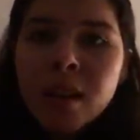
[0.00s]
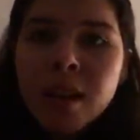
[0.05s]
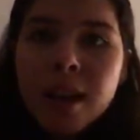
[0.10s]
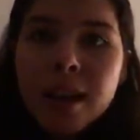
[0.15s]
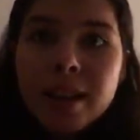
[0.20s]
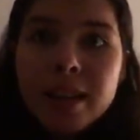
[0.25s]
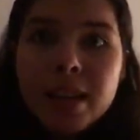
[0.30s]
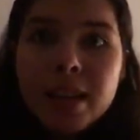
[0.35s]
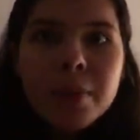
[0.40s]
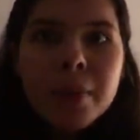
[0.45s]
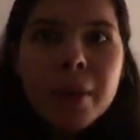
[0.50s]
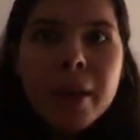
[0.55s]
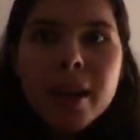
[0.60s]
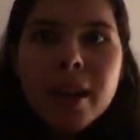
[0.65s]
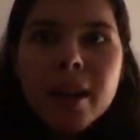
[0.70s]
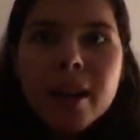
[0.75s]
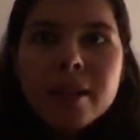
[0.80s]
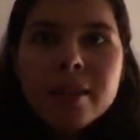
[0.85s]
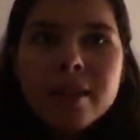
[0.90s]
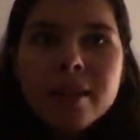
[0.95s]
And eBay
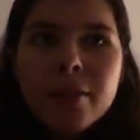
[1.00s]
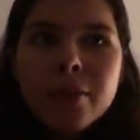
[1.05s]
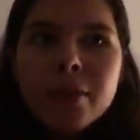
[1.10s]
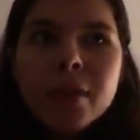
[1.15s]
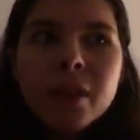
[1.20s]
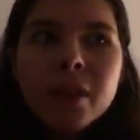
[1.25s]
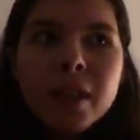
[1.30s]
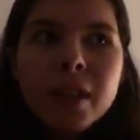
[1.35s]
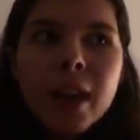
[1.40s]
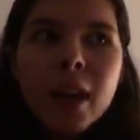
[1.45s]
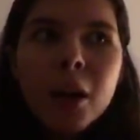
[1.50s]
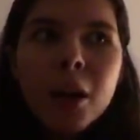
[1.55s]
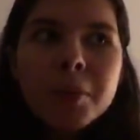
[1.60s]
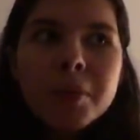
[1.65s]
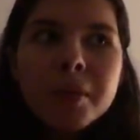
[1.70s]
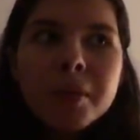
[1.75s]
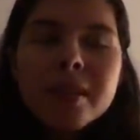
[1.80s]
has definitely helped.